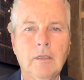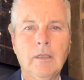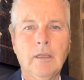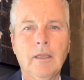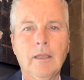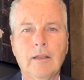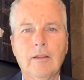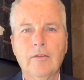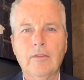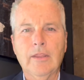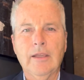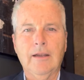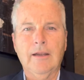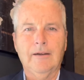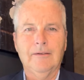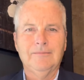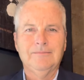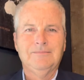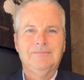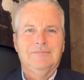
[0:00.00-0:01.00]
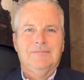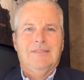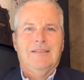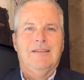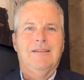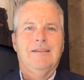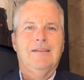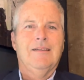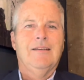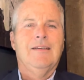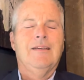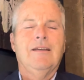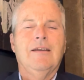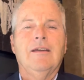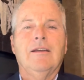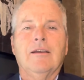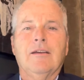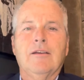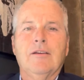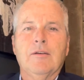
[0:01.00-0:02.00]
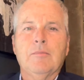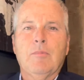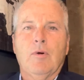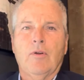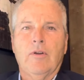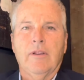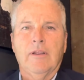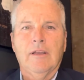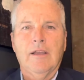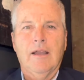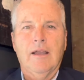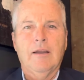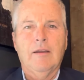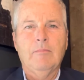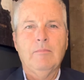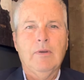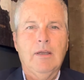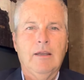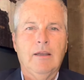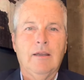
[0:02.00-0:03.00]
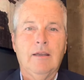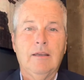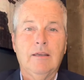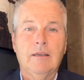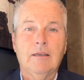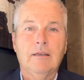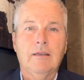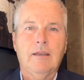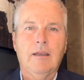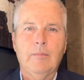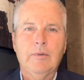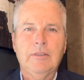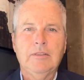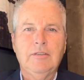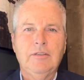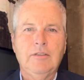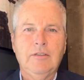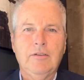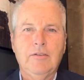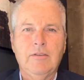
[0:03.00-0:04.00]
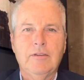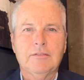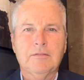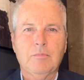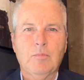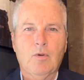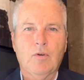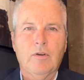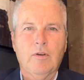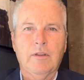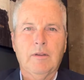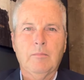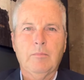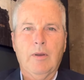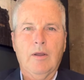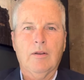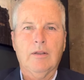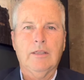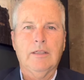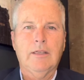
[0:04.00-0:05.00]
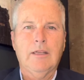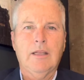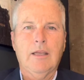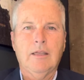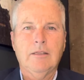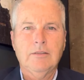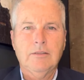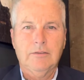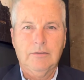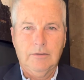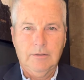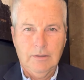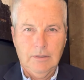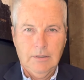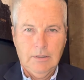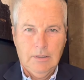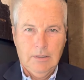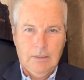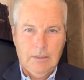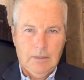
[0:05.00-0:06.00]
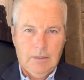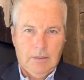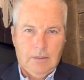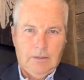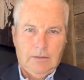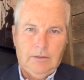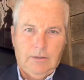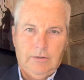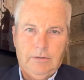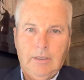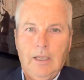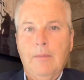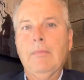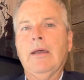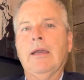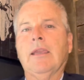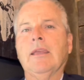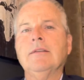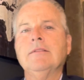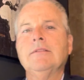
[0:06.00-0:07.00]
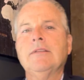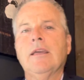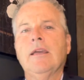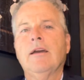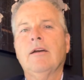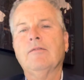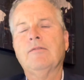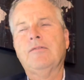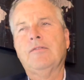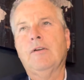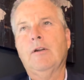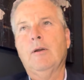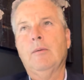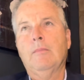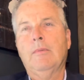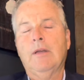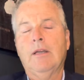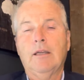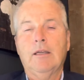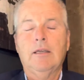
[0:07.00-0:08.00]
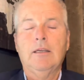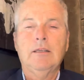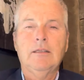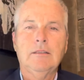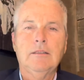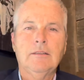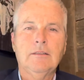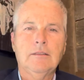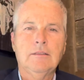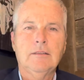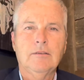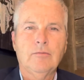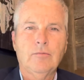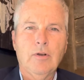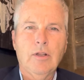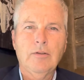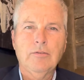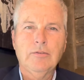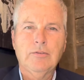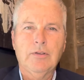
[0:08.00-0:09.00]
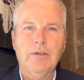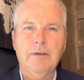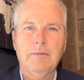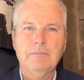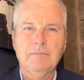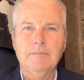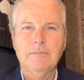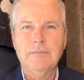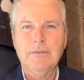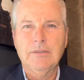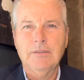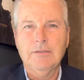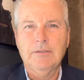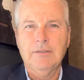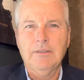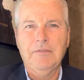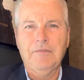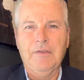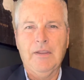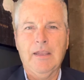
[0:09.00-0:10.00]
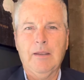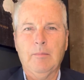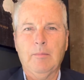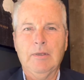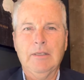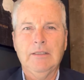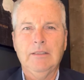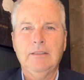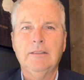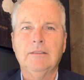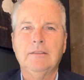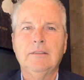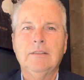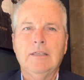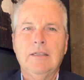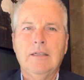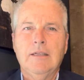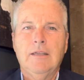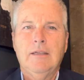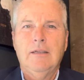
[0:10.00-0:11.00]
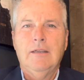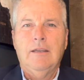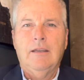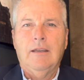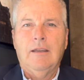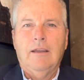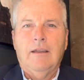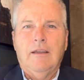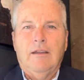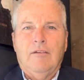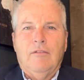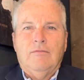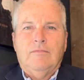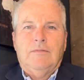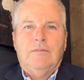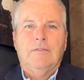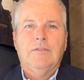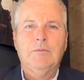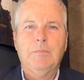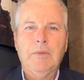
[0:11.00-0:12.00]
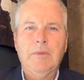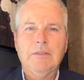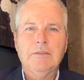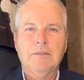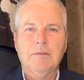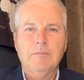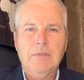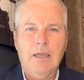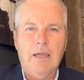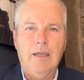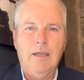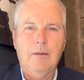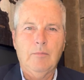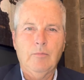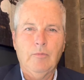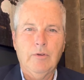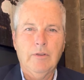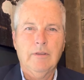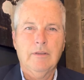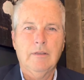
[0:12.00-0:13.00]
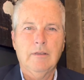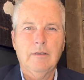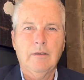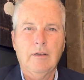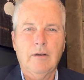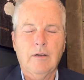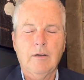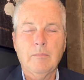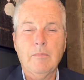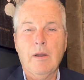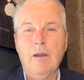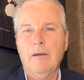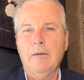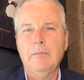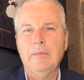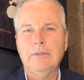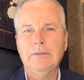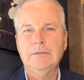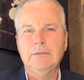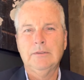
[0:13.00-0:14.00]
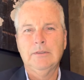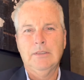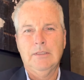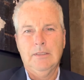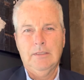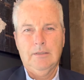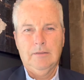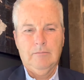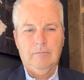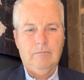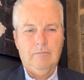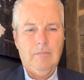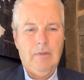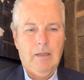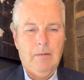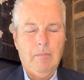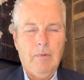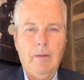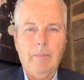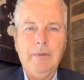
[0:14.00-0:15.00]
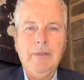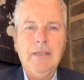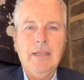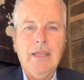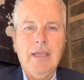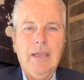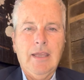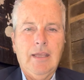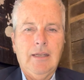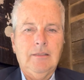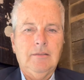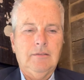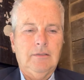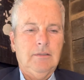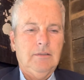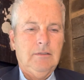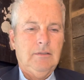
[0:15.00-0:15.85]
Hello there. Good morning. I'm uh, coming to you this morning. Paula and I just just got back in town from a road trip to see family and uh, spend some time with her mom and my mom and dad in